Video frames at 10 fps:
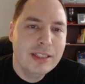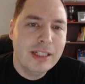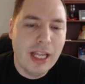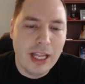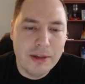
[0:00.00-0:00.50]

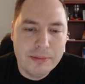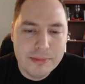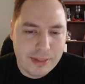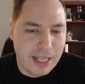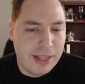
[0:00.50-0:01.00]

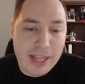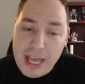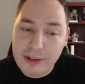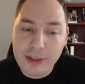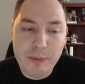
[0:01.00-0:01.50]
and
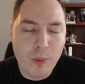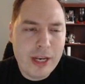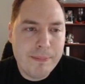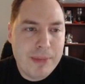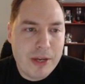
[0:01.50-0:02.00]
that can wind up
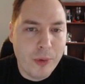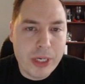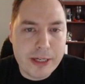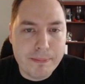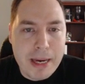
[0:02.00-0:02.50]
being one of your
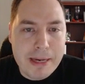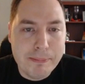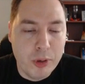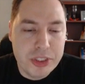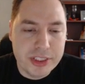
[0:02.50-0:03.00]
main
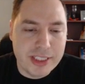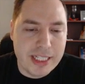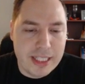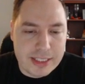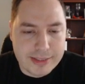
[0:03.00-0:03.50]
pushes in
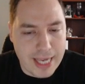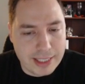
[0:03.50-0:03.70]
this deck.